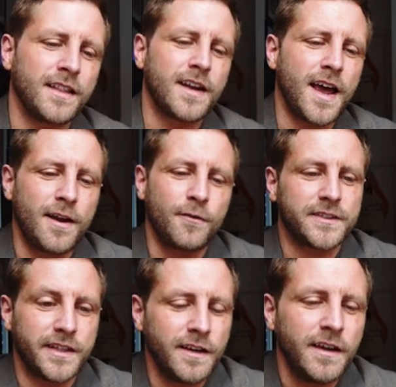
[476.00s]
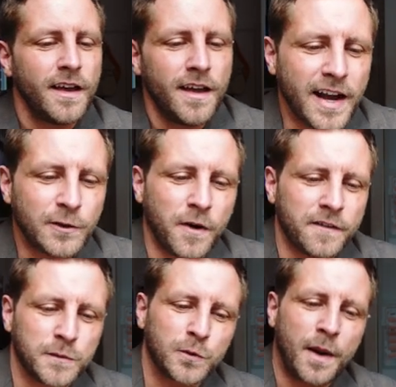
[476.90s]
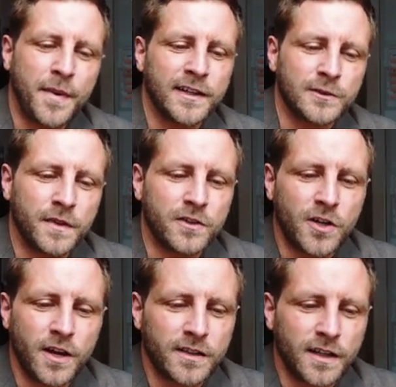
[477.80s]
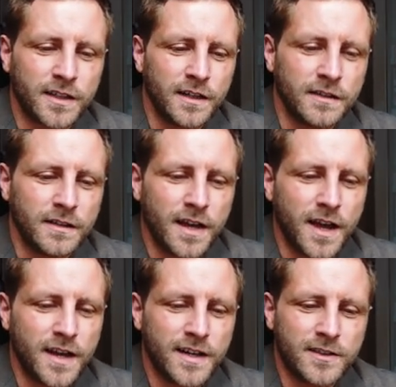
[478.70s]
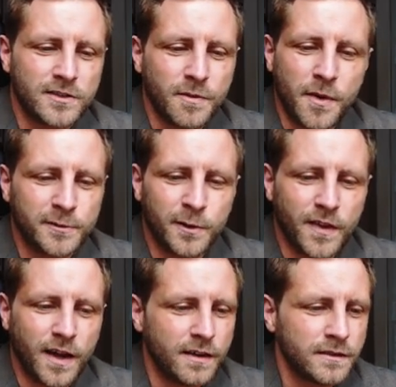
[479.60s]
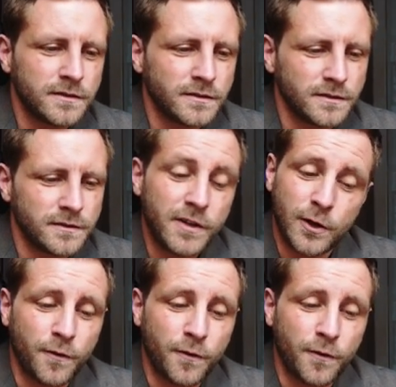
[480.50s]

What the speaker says: in the day, obviously, and he was wearing some sweatpants with a shirt tucked in, and it just reminds me of that. Really